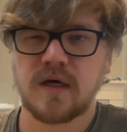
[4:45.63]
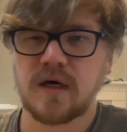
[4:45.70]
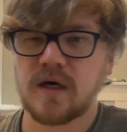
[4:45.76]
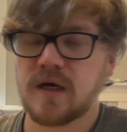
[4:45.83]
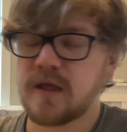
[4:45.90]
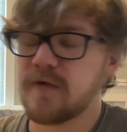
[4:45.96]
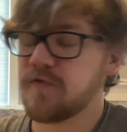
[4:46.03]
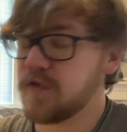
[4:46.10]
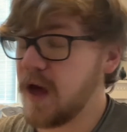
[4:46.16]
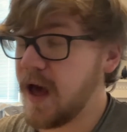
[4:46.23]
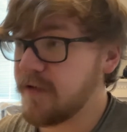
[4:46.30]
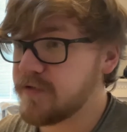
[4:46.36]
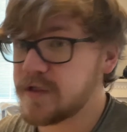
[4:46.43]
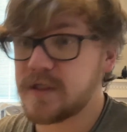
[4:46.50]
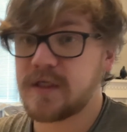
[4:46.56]
And if you
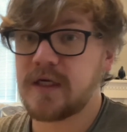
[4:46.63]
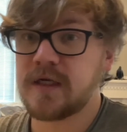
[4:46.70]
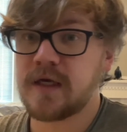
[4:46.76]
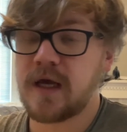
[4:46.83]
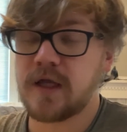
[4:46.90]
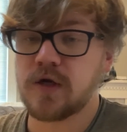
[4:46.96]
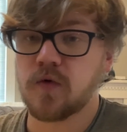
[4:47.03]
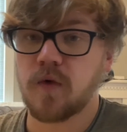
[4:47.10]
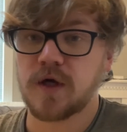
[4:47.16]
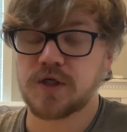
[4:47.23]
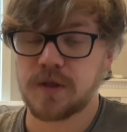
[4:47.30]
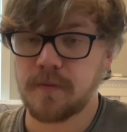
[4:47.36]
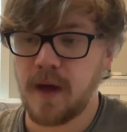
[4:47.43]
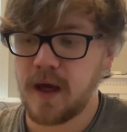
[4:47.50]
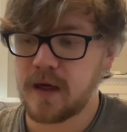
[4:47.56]
haven't seen it and you're
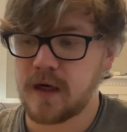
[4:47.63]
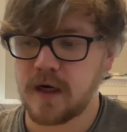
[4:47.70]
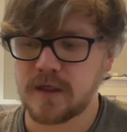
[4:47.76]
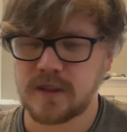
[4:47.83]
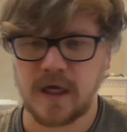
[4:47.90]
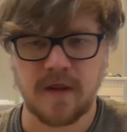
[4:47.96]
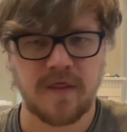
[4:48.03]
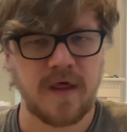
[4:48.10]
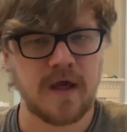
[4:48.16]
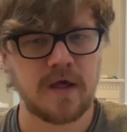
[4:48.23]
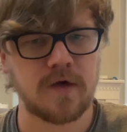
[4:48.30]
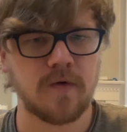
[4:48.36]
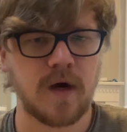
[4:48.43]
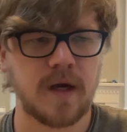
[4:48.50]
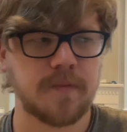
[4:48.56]
watching my content,
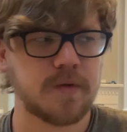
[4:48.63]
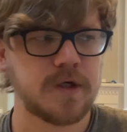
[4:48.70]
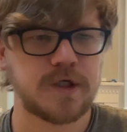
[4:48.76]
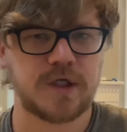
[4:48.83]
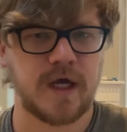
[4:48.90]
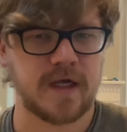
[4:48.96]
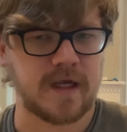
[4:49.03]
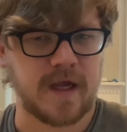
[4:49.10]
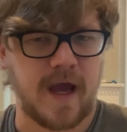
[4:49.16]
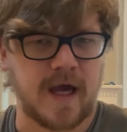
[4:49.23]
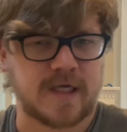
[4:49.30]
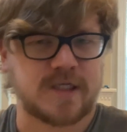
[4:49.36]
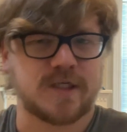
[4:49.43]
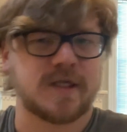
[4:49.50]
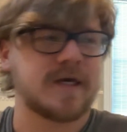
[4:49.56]
thank you, I appreciate it
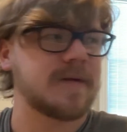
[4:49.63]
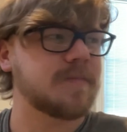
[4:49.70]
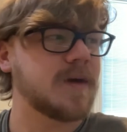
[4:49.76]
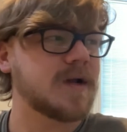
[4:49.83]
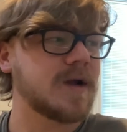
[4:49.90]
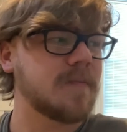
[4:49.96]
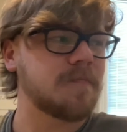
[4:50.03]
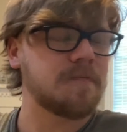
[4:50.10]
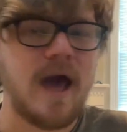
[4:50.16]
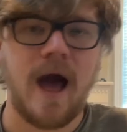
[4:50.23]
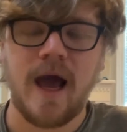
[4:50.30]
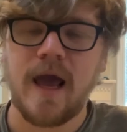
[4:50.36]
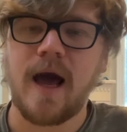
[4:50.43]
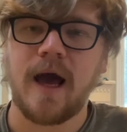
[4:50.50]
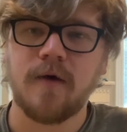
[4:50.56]
actually. But
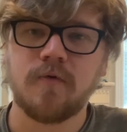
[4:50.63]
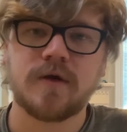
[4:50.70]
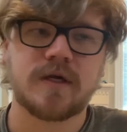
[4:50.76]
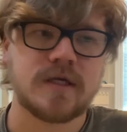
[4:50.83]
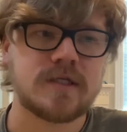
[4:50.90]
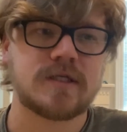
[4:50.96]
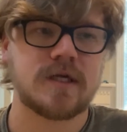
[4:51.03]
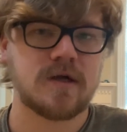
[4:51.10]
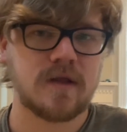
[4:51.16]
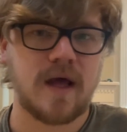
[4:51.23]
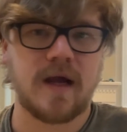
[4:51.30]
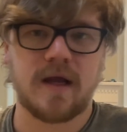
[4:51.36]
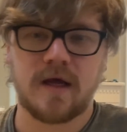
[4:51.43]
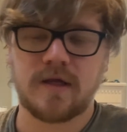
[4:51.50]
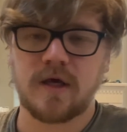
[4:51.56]
I would consider
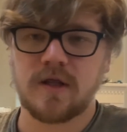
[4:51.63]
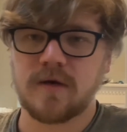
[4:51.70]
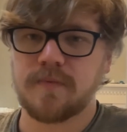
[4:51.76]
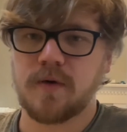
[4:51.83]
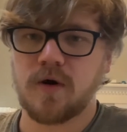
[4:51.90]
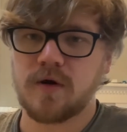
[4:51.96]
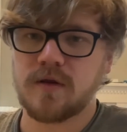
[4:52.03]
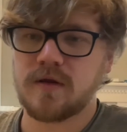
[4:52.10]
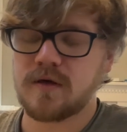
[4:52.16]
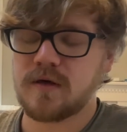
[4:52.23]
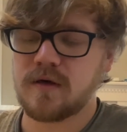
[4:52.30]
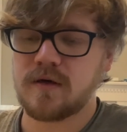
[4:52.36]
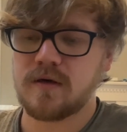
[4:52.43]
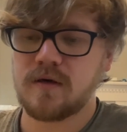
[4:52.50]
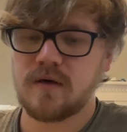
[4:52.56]
that another part of
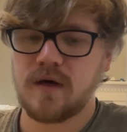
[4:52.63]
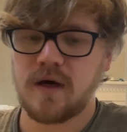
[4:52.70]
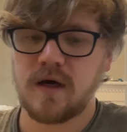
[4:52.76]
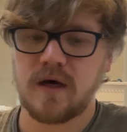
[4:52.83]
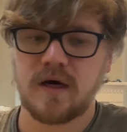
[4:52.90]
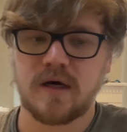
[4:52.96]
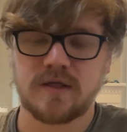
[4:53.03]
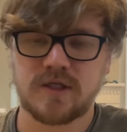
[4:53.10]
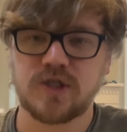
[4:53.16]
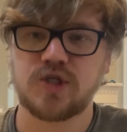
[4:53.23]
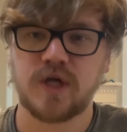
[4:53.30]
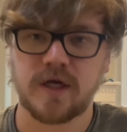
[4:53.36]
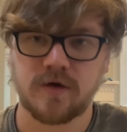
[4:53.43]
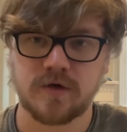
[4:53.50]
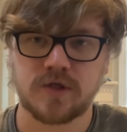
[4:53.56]
the
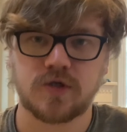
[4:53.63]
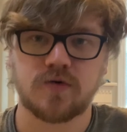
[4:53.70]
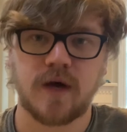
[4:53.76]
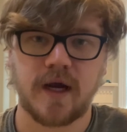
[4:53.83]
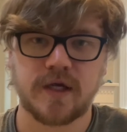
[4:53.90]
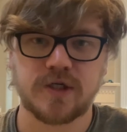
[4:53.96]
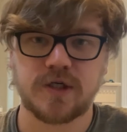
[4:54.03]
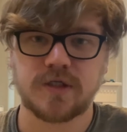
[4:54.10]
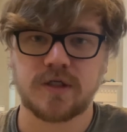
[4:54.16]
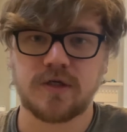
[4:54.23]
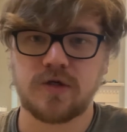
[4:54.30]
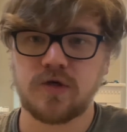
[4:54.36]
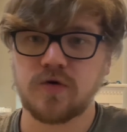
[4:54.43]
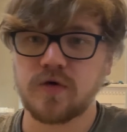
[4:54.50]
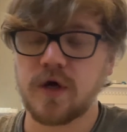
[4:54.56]
degenerate strategies
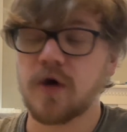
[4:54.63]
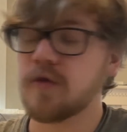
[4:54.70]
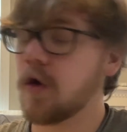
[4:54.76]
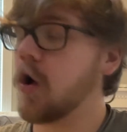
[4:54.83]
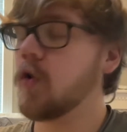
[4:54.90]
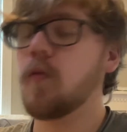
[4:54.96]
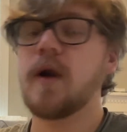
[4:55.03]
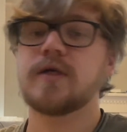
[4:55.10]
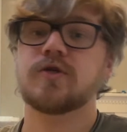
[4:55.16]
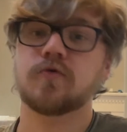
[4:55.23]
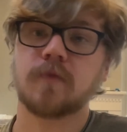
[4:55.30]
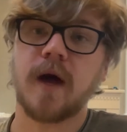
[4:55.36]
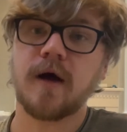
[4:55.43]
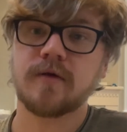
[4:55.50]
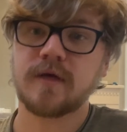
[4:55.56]
in Yu-Gi-Oh! There are ways
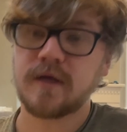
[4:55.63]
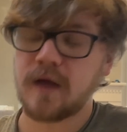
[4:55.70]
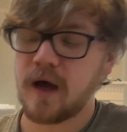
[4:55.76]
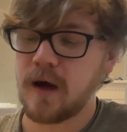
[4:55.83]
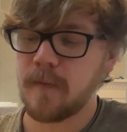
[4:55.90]
around it.